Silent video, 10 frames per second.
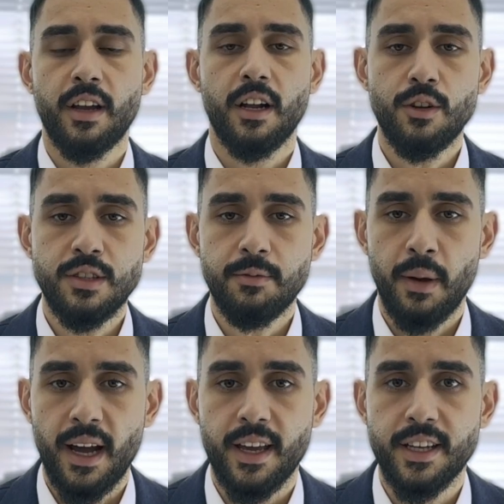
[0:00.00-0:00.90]
inclusive
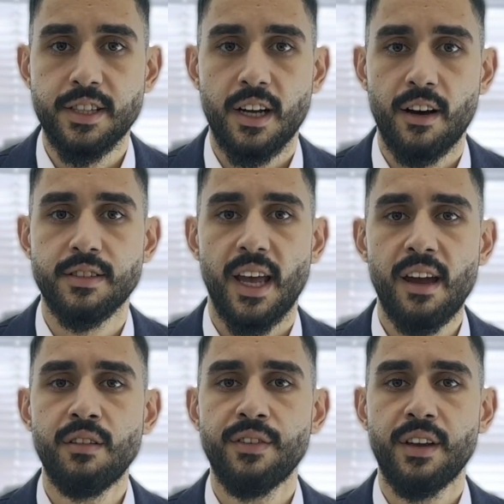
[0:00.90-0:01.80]
package covers
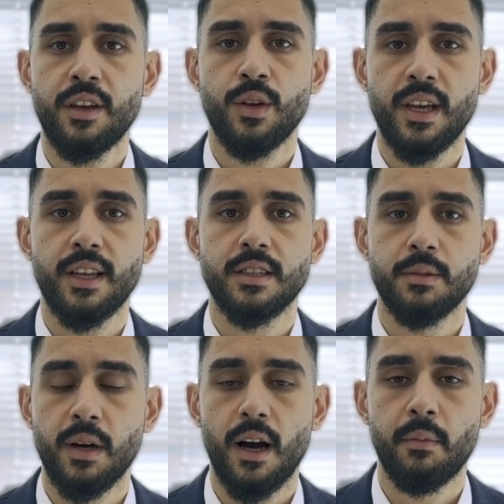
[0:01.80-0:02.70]
everything you need to
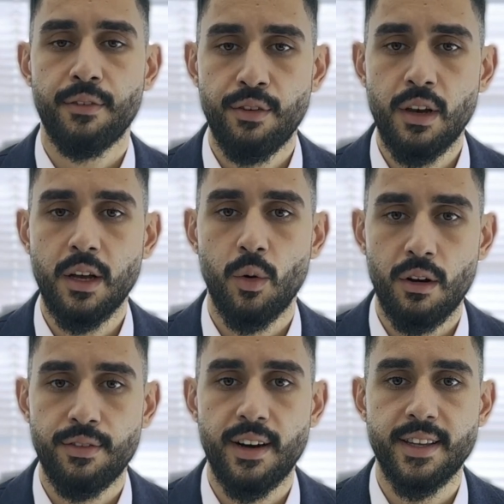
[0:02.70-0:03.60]
become a fully
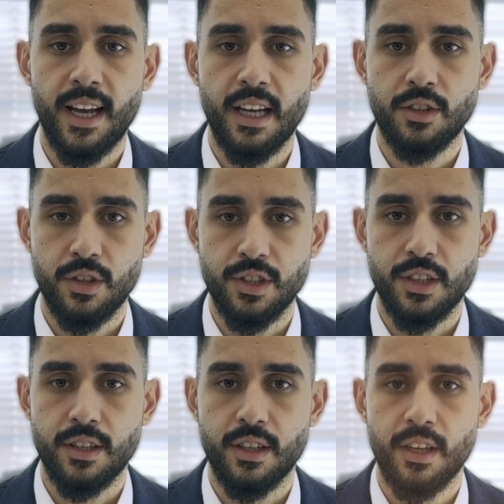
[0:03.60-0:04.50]
qualified electrician.
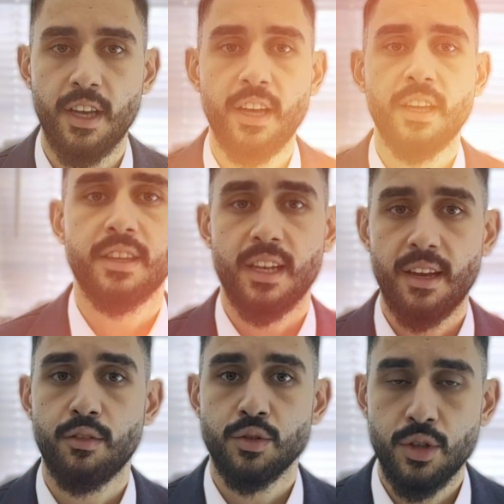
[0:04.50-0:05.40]
The
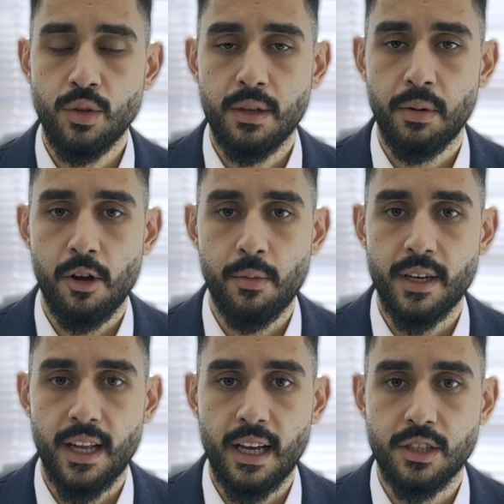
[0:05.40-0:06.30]
Level 2 Diploma
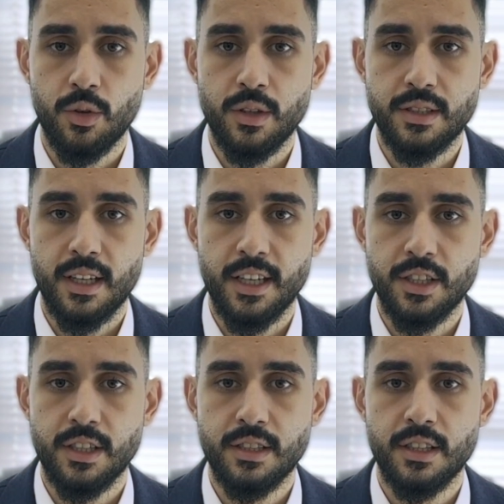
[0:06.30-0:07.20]
in Electrical
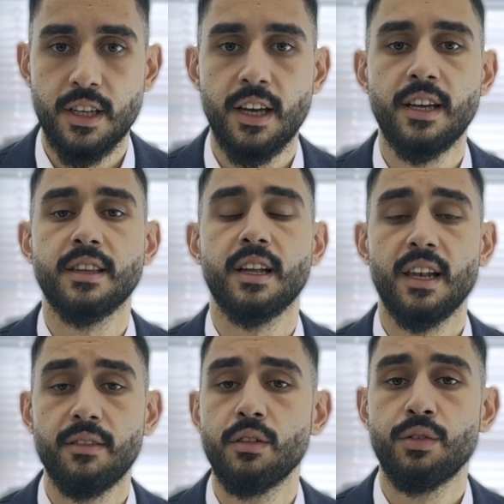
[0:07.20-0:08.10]
Installations, the
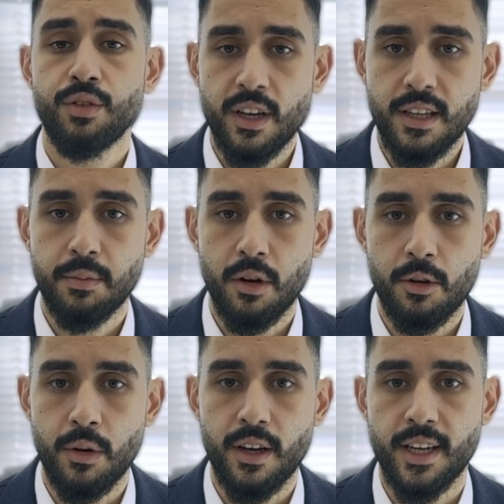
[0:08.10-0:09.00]
Level 3
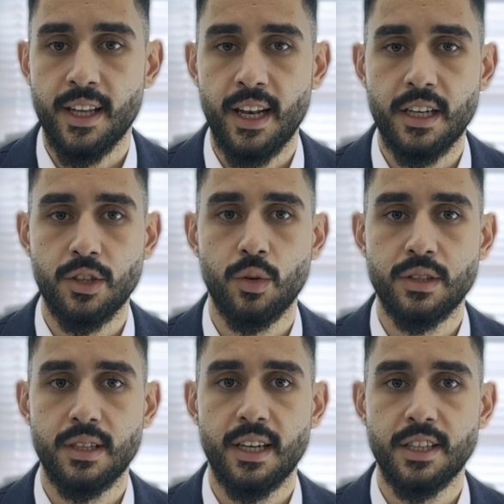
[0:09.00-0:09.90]
Diploma in Electrical
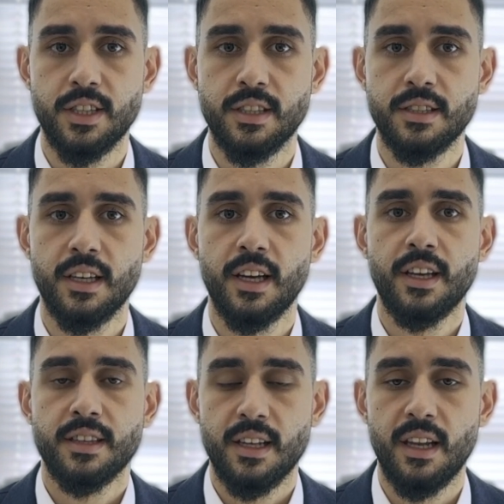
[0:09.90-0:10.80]
Installations,
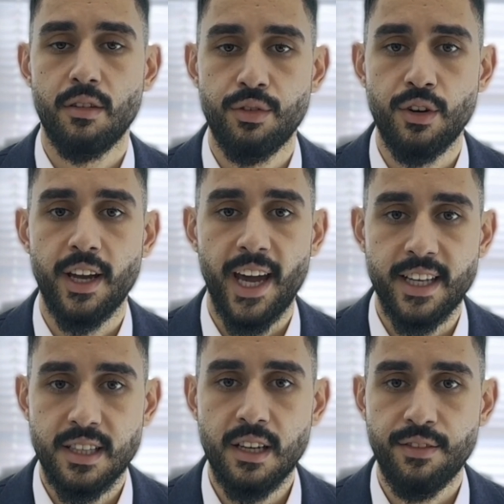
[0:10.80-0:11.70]
the Level 3
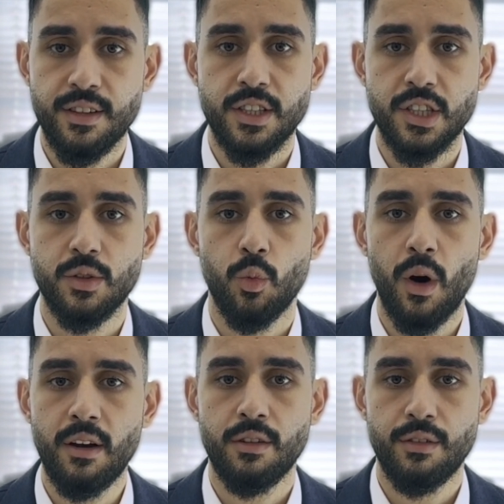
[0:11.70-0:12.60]
18th Edition
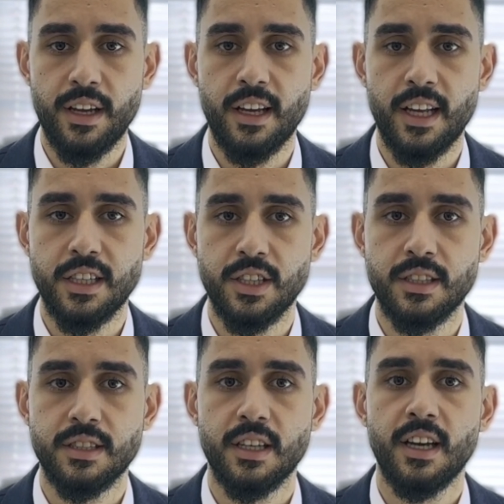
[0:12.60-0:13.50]
Wiring Regulations,